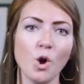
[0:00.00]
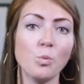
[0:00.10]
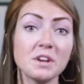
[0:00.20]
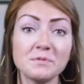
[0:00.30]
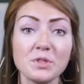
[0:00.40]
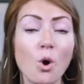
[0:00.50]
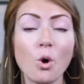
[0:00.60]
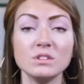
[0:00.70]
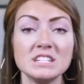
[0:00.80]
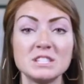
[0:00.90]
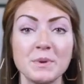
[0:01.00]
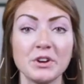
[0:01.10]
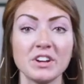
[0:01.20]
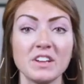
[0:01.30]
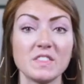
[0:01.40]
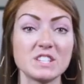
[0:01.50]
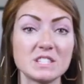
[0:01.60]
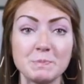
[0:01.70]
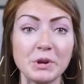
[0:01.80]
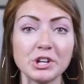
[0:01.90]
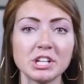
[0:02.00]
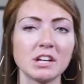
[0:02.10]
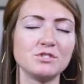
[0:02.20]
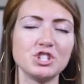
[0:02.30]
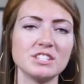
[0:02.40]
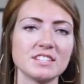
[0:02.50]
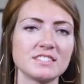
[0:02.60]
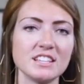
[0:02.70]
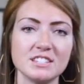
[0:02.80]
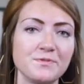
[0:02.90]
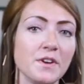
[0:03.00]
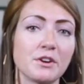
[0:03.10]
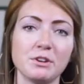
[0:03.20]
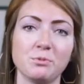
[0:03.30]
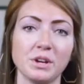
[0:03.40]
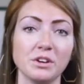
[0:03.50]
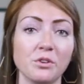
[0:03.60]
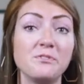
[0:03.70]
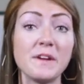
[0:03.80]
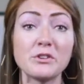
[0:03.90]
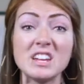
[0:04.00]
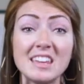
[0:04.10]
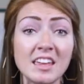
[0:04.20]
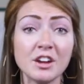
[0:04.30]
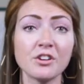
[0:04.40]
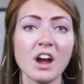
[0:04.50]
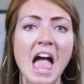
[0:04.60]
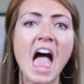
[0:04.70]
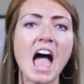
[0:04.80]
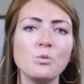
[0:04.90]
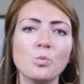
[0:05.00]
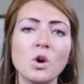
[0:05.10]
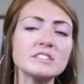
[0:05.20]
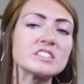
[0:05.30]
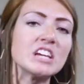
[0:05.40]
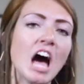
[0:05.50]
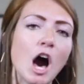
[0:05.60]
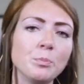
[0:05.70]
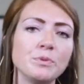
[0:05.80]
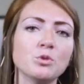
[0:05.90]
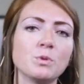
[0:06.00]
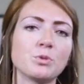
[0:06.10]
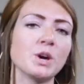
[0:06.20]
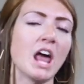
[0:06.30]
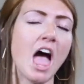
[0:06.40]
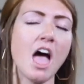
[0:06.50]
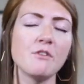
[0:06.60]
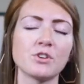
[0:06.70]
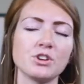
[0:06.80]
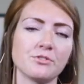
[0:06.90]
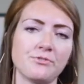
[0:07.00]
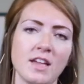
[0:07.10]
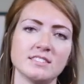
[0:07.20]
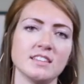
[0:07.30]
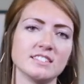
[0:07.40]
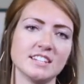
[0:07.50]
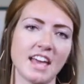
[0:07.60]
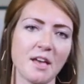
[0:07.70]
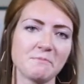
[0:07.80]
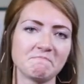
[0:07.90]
What if the Holy Spirit, the Spirit of Jesus, is very real, very here, and wants to help you with whatever you're facing today?